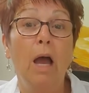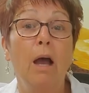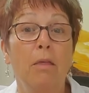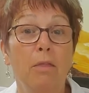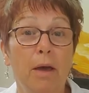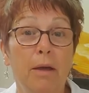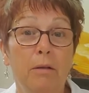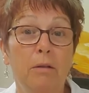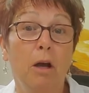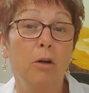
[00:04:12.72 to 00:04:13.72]
that
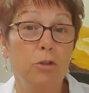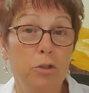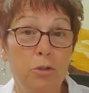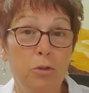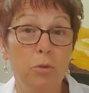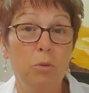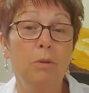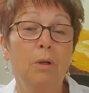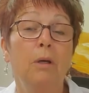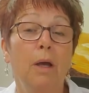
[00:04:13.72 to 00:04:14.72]
are due
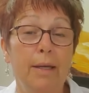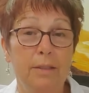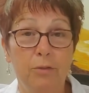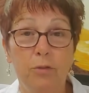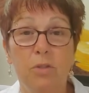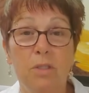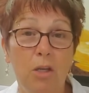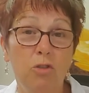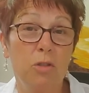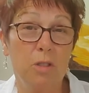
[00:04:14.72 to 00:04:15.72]
at different
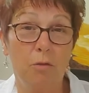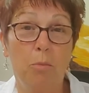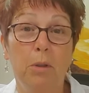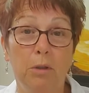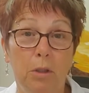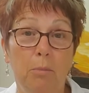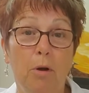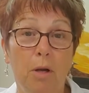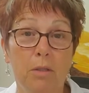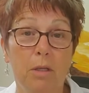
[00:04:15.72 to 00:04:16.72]
stages of the building
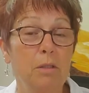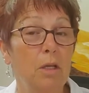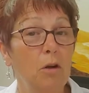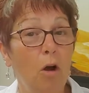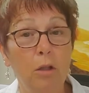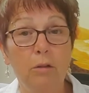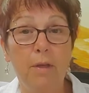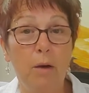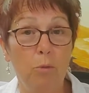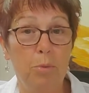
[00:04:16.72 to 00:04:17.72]
process. And all of
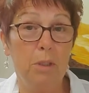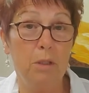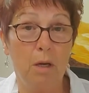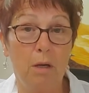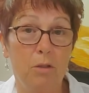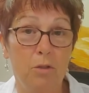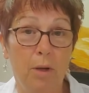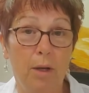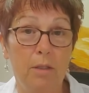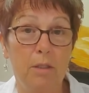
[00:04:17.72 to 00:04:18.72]
that will be in the
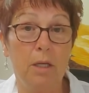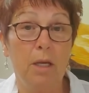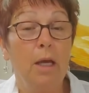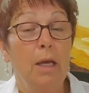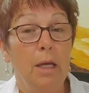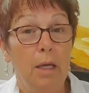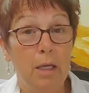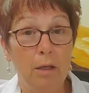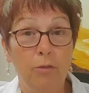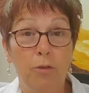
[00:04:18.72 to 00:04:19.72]
contract.
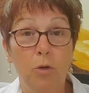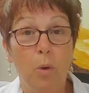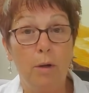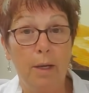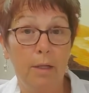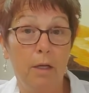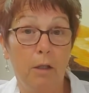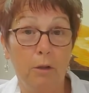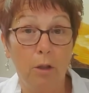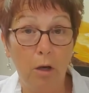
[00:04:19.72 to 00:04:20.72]
If you are getting a
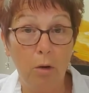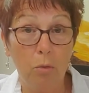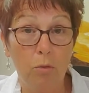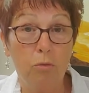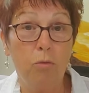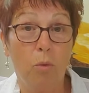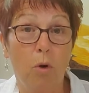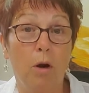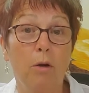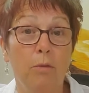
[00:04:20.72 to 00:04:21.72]
loan
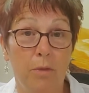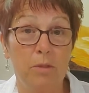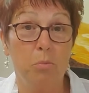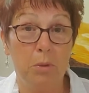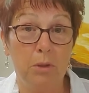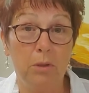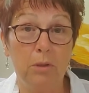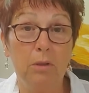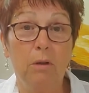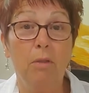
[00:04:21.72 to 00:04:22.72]
for this
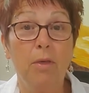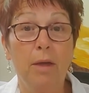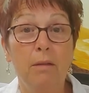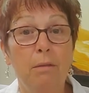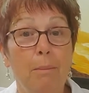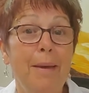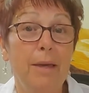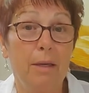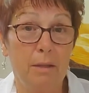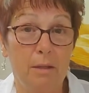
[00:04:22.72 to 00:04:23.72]
build, then the
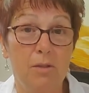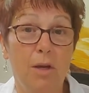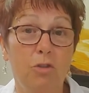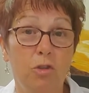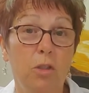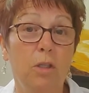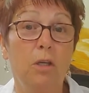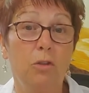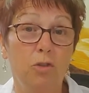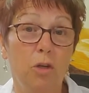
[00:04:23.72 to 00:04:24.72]
bank is actually
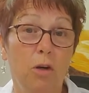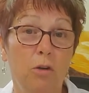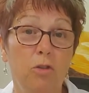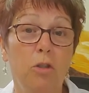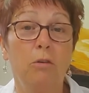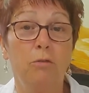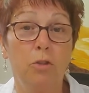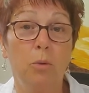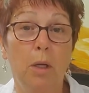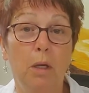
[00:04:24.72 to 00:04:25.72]
in charge of
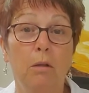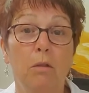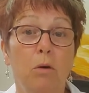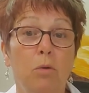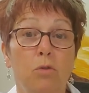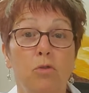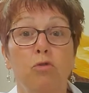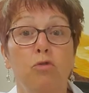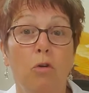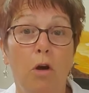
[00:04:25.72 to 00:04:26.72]
doing those
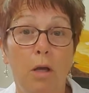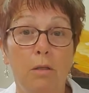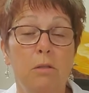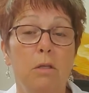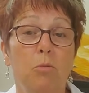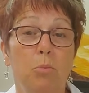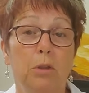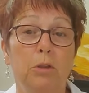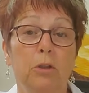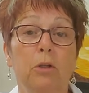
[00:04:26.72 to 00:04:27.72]
draws to the builder